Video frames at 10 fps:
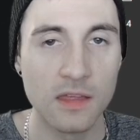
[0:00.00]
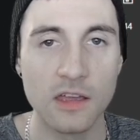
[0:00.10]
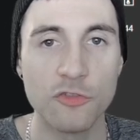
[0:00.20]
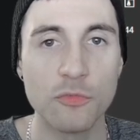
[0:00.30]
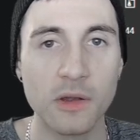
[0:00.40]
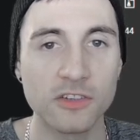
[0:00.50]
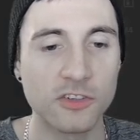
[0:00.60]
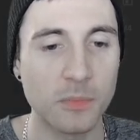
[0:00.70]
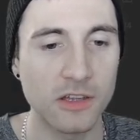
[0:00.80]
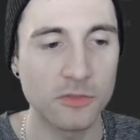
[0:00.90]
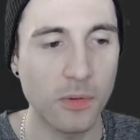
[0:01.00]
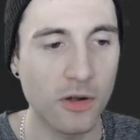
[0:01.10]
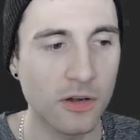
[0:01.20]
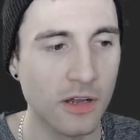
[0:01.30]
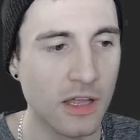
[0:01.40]
If you press
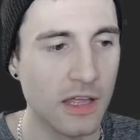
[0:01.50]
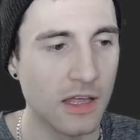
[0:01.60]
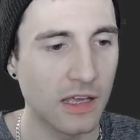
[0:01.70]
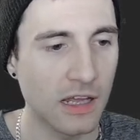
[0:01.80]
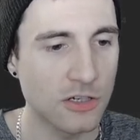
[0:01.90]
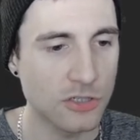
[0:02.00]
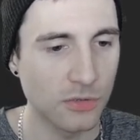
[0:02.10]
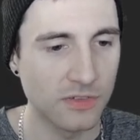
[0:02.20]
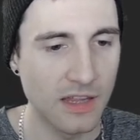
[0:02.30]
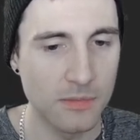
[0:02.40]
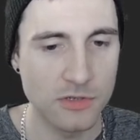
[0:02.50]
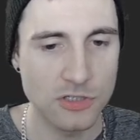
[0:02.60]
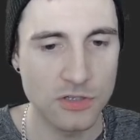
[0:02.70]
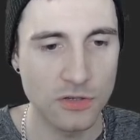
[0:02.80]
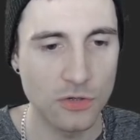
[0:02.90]
spacebar, it kind of shows the
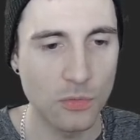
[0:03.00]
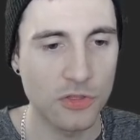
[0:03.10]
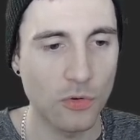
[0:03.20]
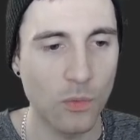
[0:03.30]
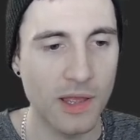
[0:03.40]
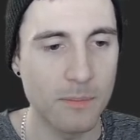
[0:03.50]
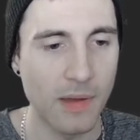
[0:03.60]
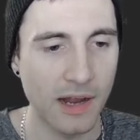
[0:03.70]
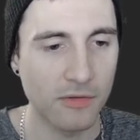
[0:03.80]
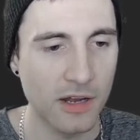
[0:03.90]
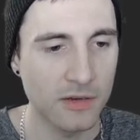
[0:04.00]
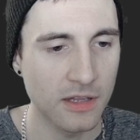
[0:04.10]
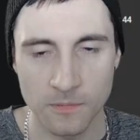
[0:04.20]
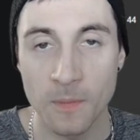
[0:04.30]
image to you with a white background.